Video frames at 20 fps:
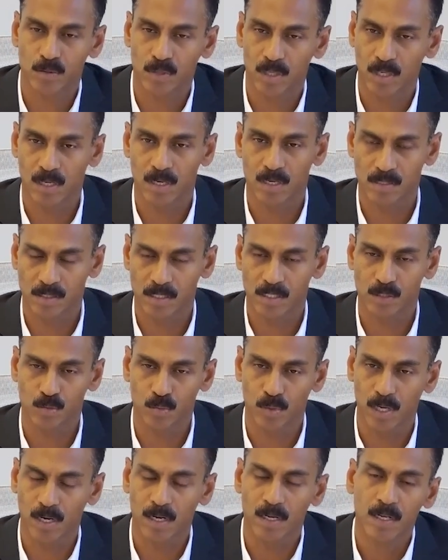to the cars as
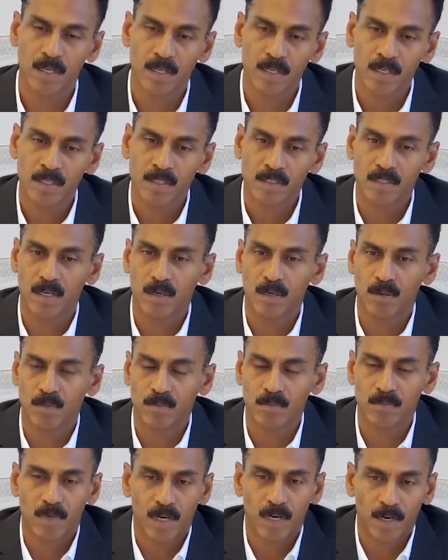well.
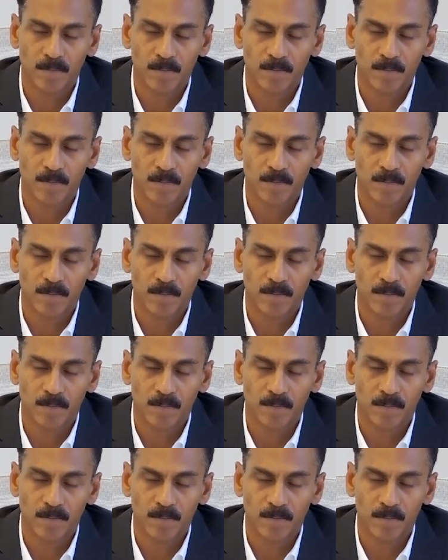So